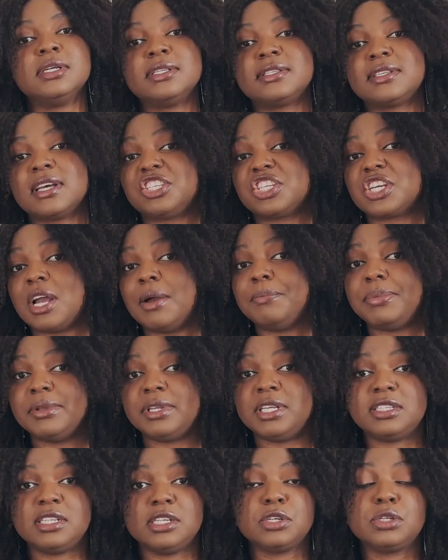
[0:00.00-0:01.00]
Such
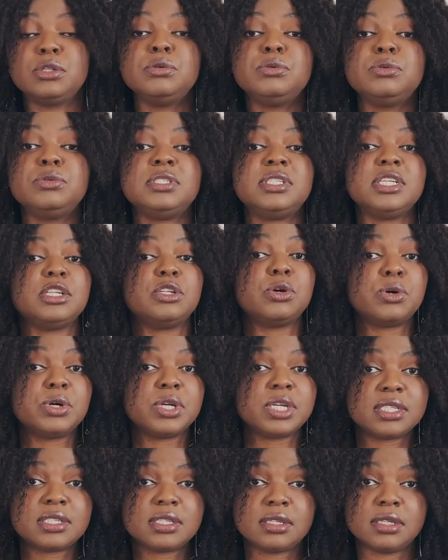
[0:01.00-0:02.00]
companies include
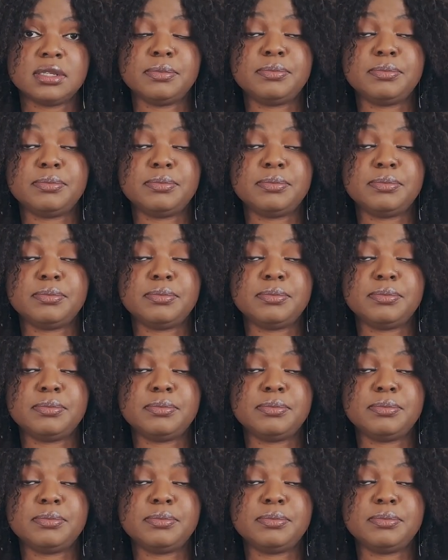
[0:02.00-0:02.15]
Deloitte,